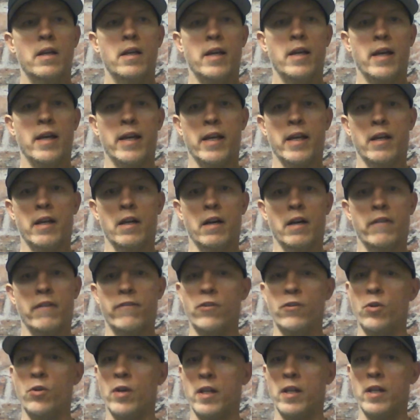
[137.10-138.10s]
and
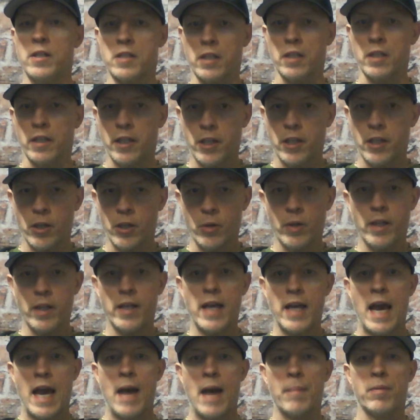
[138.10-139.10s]
food
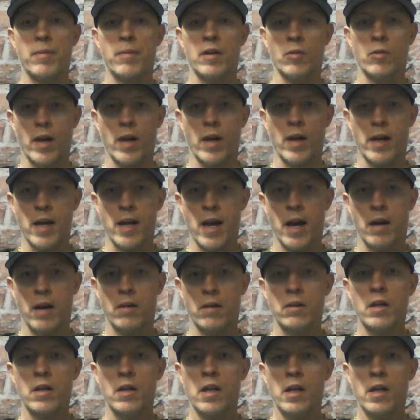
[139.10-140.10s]
insecurity happening right
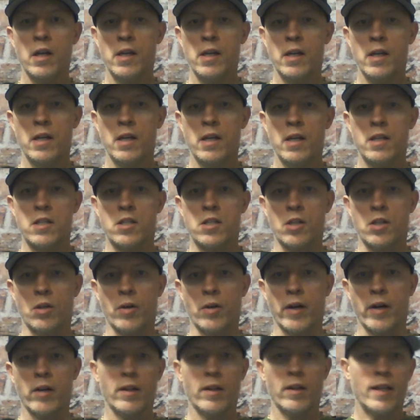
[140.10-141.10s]
now.
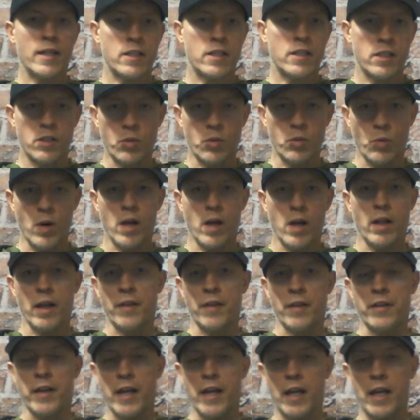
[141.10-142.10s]
So I don't like to dwell
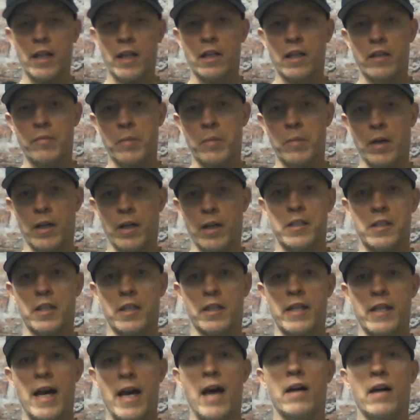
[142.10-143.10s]
on the negative, but let's
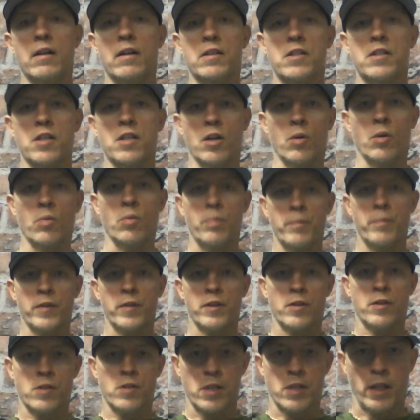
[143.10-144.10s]
acknowledge, you know,
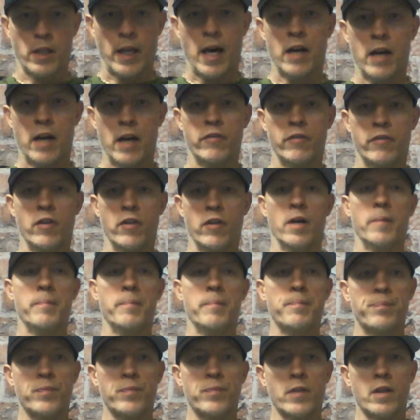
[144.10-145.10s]
that there's a lot
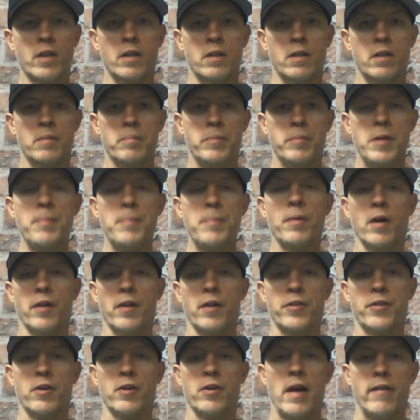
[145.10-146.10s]
of people
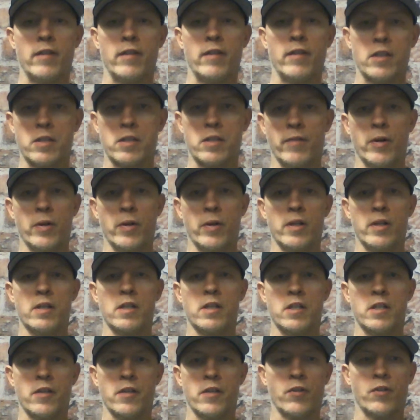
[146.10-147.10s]
out there having some very
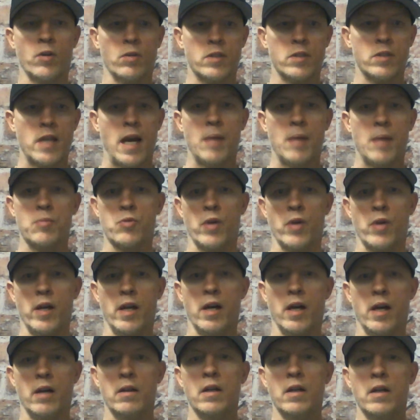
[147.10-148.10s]
difficult times right
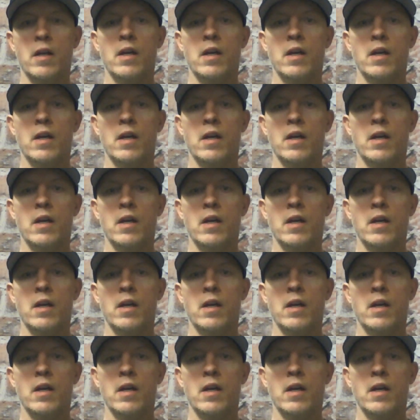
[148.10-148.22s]
now.